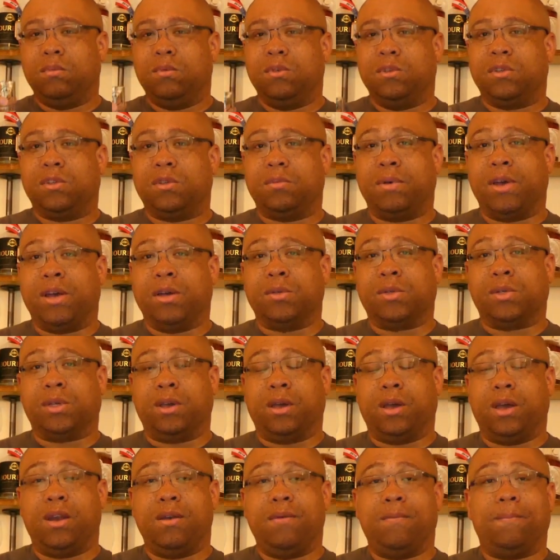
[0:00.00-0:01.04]
Smells
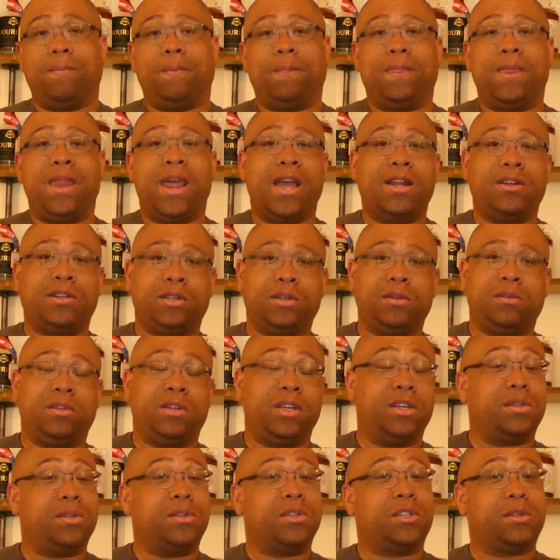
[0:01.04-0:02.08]
good. Not too,
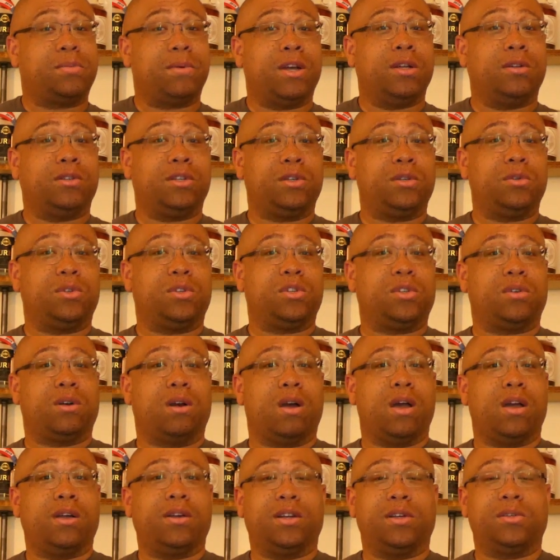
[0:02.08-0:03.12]
doesn't smell too
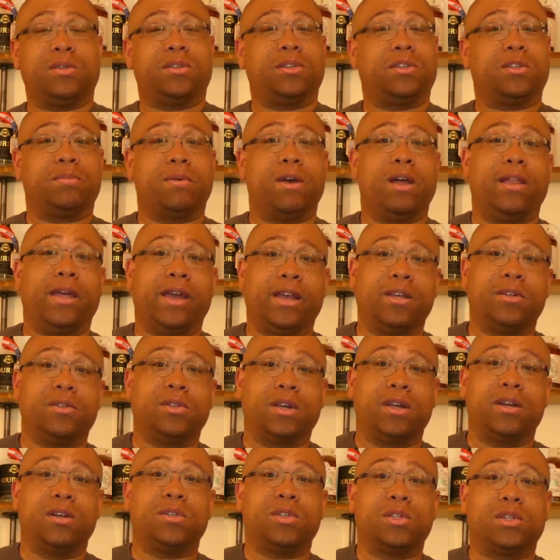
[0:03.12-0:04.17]
strong. Doesn't smell like
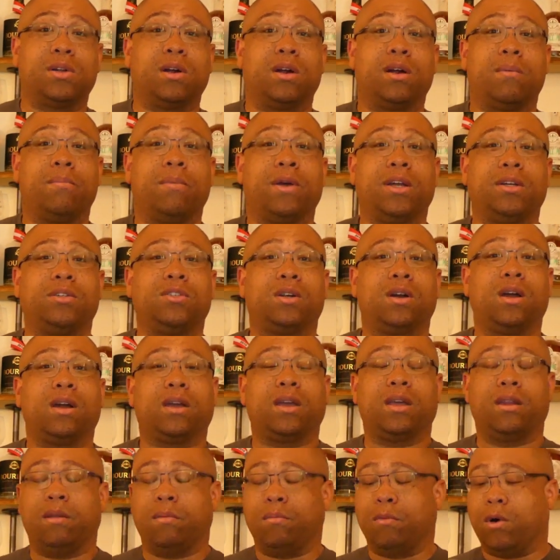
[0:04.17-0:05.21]
it's going to start my
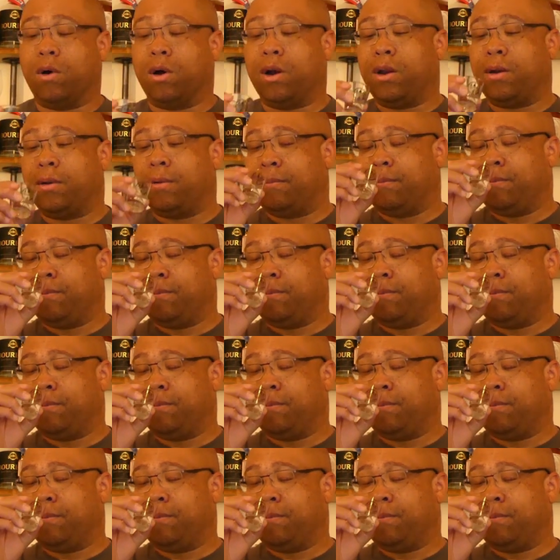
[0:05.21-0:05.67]
truck in the morning.